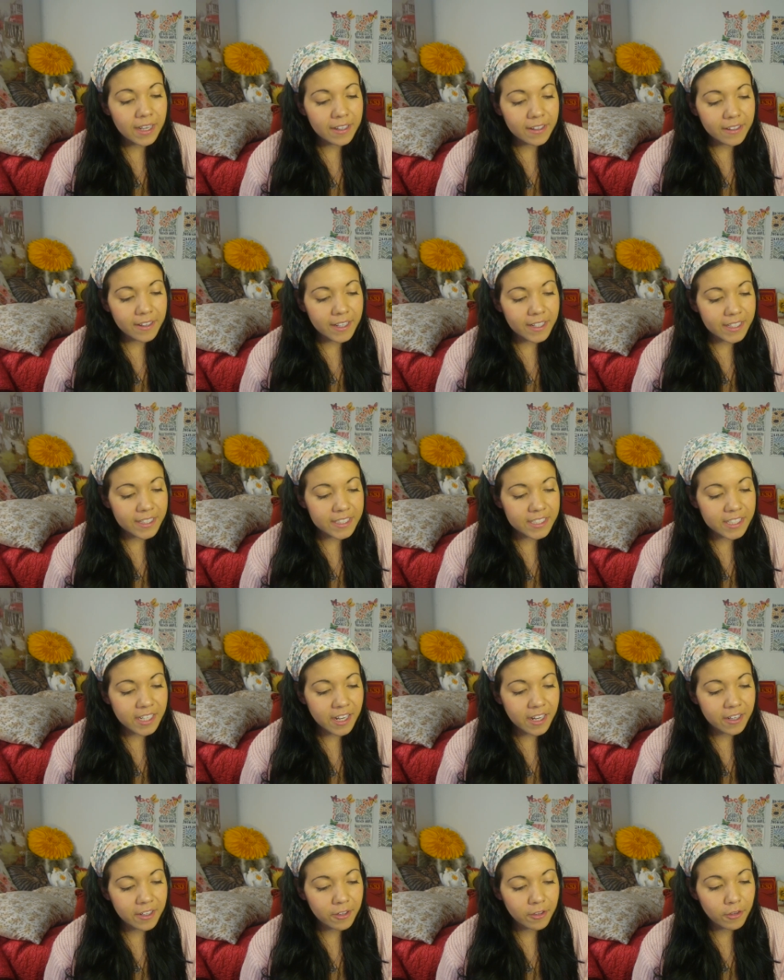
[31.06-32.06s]
and let us
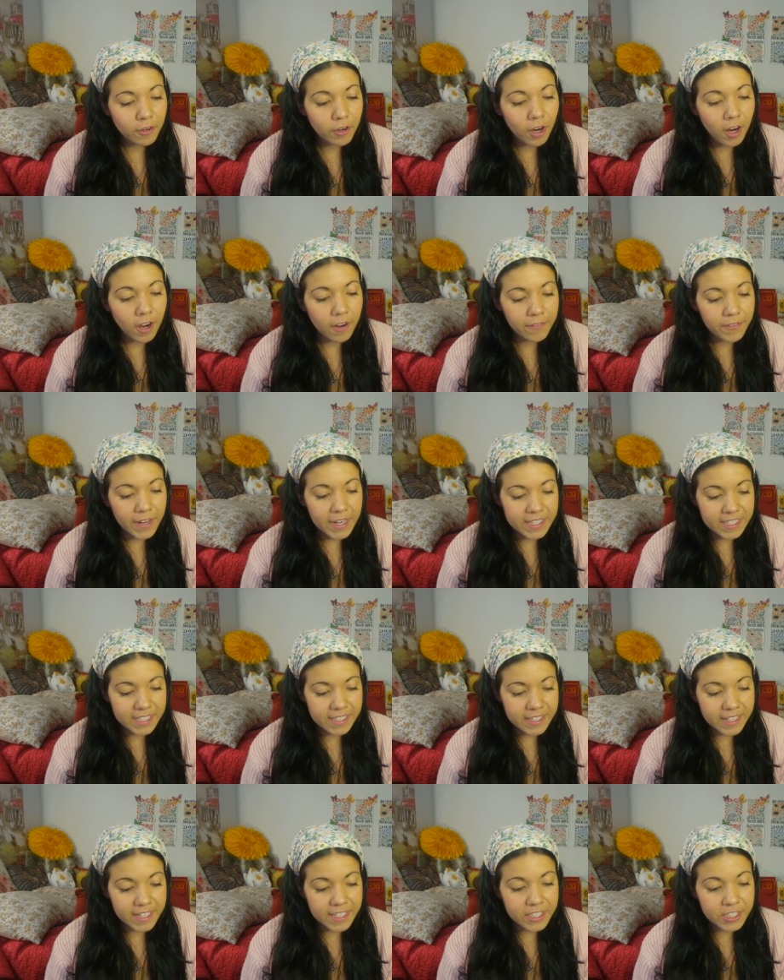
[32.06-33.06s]
cut her off as
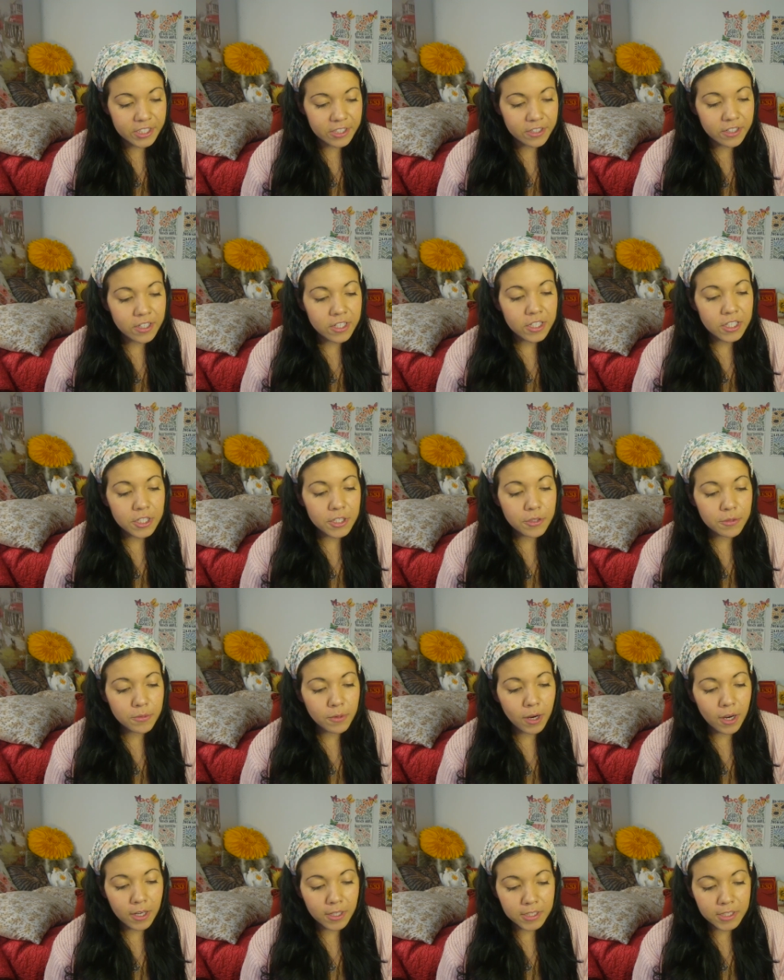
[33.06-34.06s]
a nation. You
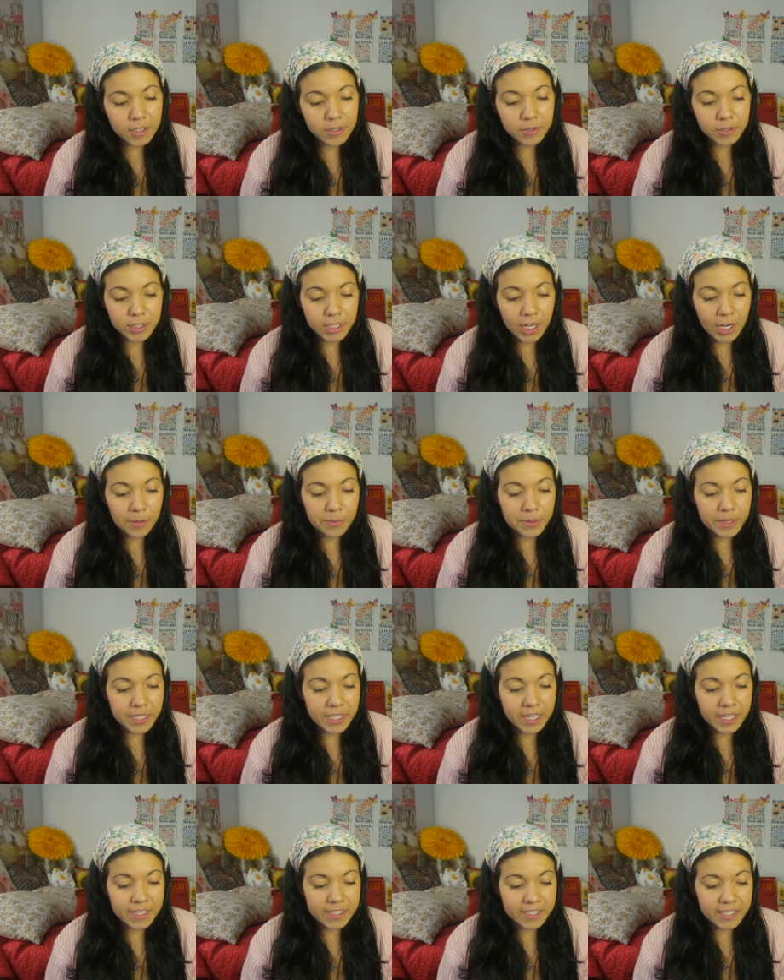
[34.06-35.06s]
also shall be
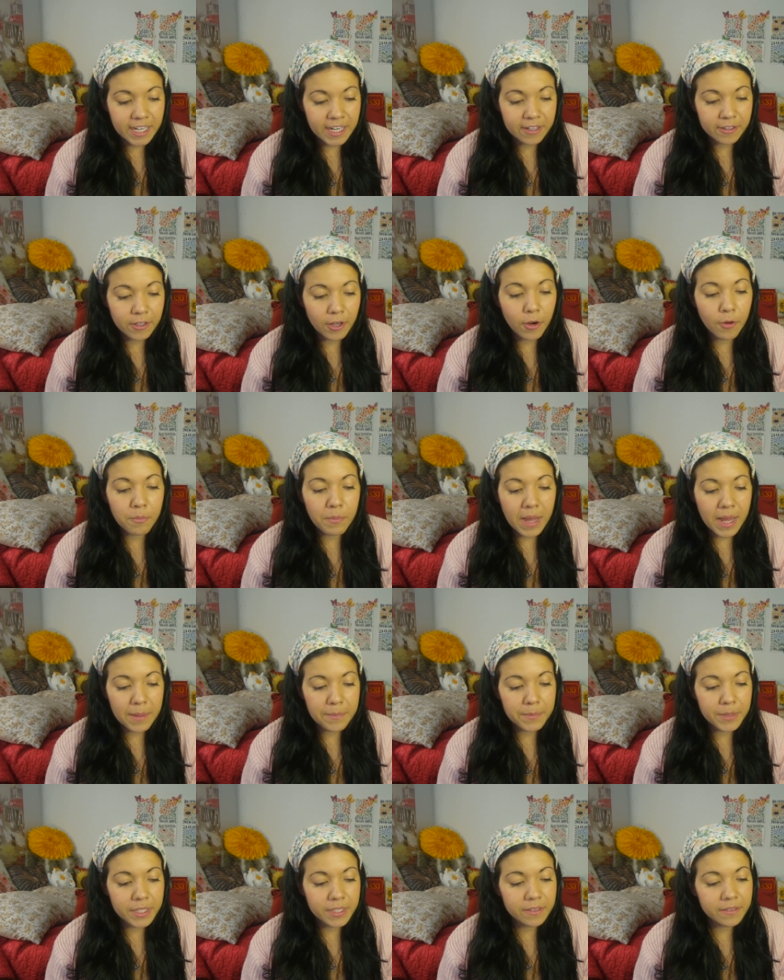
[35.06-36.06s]
cut down, O
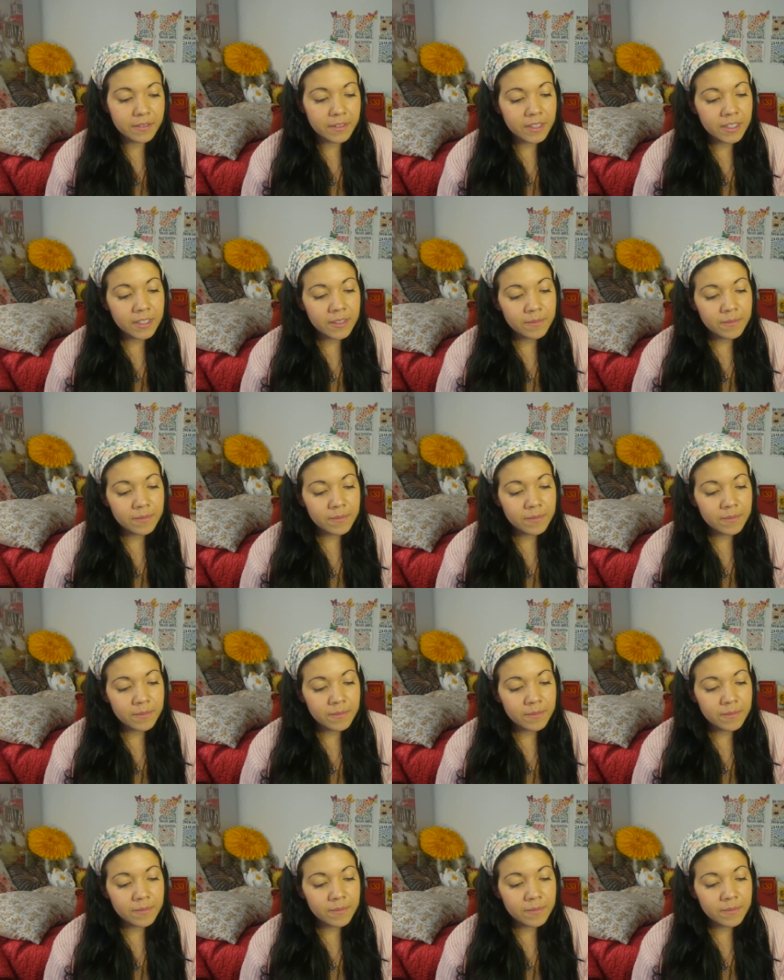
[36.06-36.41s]
madmen.